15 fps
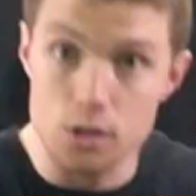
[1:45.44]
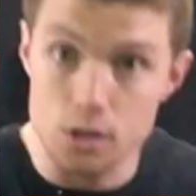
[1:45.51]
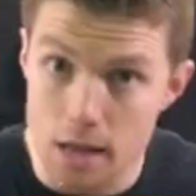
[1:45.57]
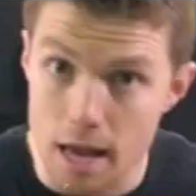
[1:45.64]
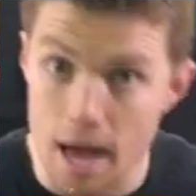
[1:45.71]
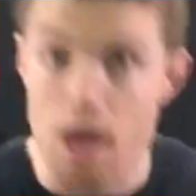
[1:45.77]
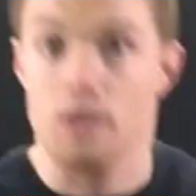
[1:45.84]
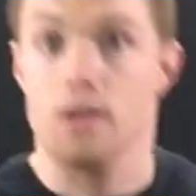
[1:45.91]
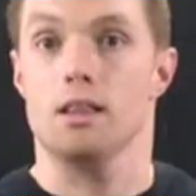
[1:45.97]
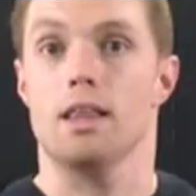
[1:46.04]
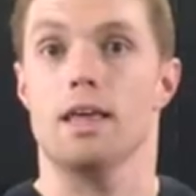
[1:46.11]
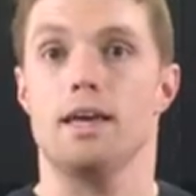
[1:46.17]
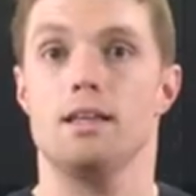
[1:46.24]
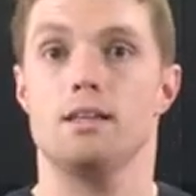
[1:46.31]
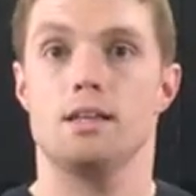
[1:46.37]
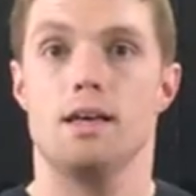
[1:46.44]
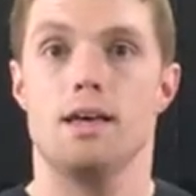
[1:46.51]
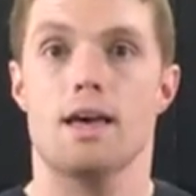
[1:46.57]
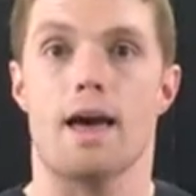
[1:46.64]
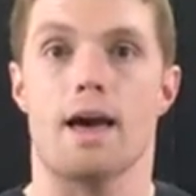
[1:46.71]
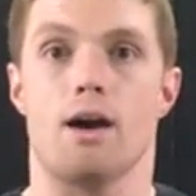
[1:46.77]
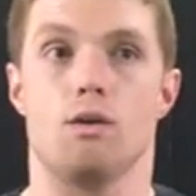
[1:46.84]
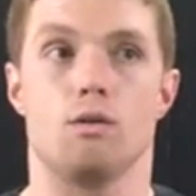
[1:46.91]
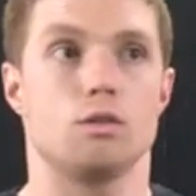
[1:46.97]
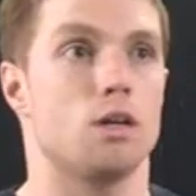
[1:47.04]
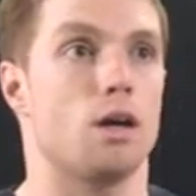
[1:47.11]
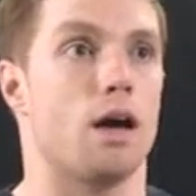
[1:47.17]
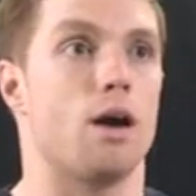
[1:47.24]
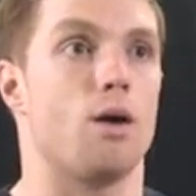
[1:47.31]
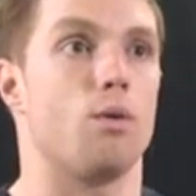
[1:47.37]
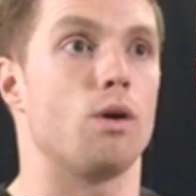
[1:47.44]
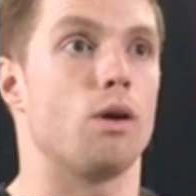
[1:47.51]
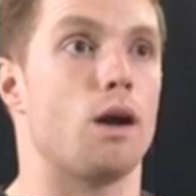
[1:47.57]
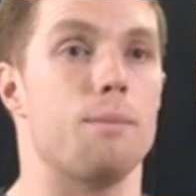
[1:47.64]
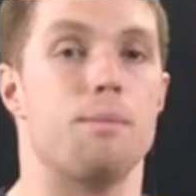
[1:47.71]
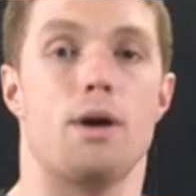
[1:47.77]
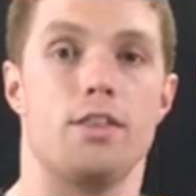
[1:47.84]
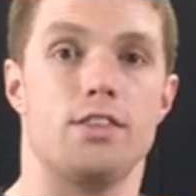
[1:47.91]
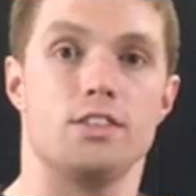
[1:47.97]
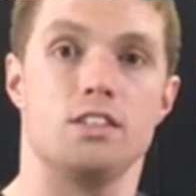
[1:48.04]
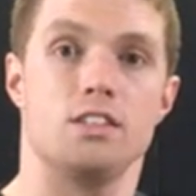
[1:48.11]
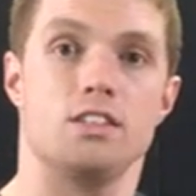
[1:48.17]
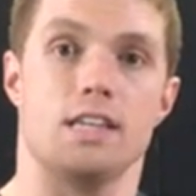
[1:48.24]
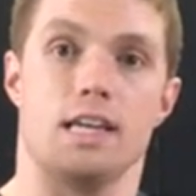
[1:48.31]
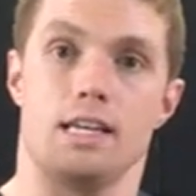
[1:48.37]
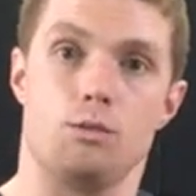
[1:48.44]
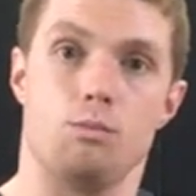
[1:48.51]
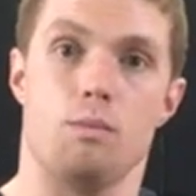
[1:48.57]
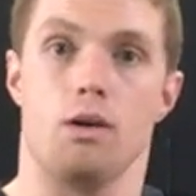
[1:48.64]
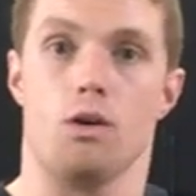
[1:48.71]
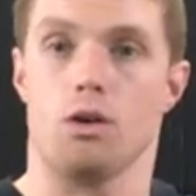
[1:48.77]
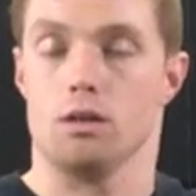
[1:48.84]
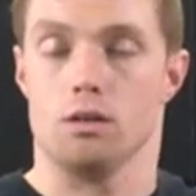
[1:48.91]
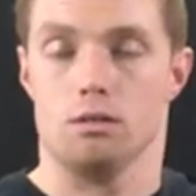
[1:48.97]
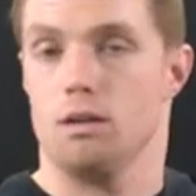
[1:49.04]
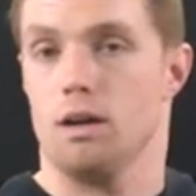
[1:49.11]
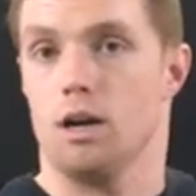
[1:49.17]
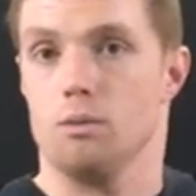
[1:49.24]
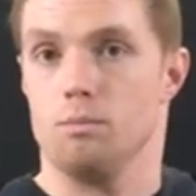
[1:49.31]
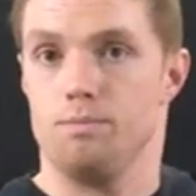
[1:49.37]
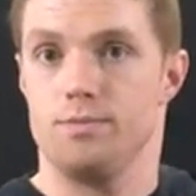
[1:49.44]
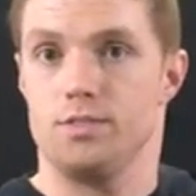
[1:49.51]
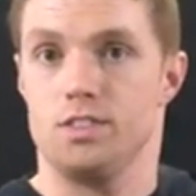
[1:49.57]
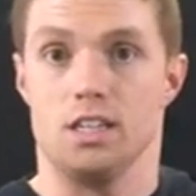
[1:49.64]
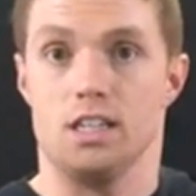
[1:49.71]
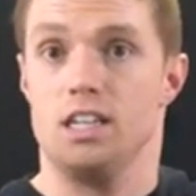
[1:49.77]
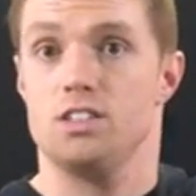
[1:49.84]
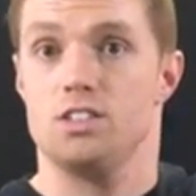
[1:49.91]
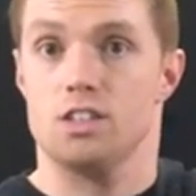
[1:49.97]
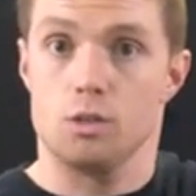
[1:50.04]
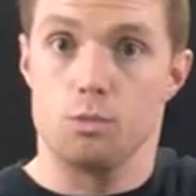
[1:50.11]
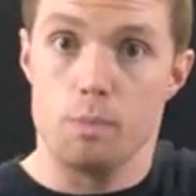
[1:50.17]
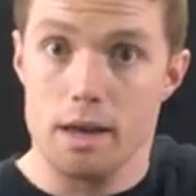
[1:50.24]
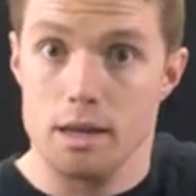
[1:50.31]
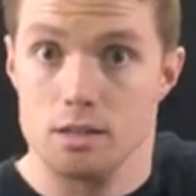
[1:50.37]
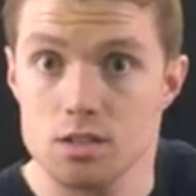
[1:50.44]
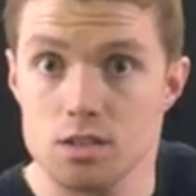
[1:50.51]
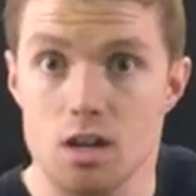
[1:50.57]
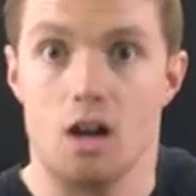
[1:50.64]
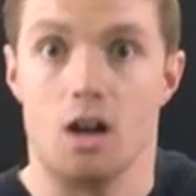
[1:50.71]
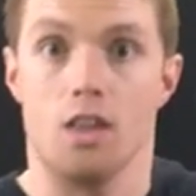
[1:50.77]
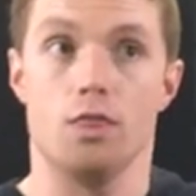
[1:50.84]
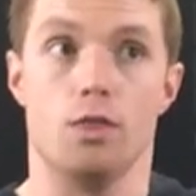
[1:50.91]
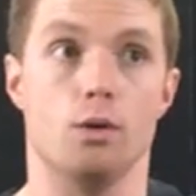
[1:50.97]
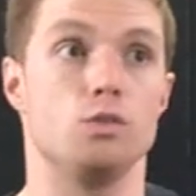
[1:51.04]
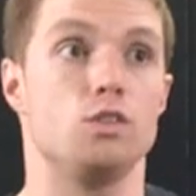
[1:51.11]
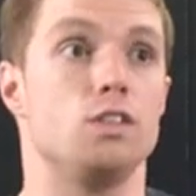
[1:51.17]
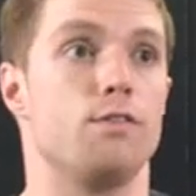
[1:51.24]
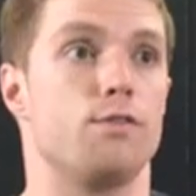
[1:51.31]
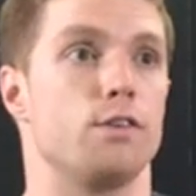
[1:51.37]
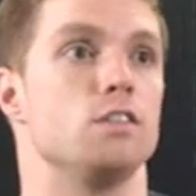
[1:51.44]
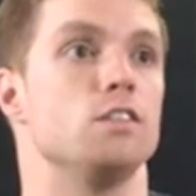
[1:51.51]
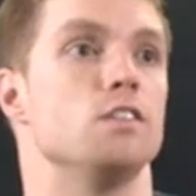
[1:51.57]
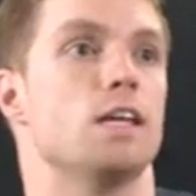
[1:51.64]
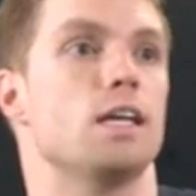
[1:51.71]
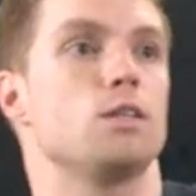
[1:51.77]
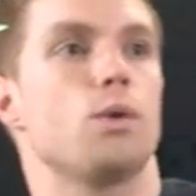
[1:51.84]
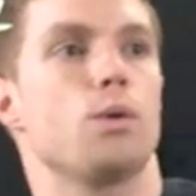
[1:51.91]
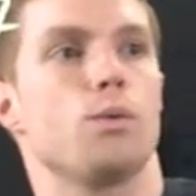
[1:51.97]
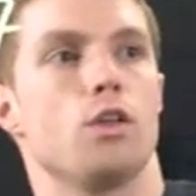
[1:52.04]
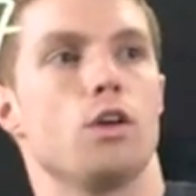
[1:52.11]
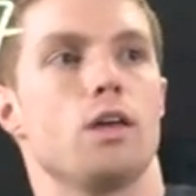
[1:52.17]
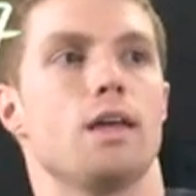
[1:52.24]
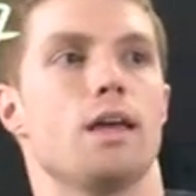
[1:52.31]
calculate out our hypothesis test or our statistics based on those differences. That's why we're looking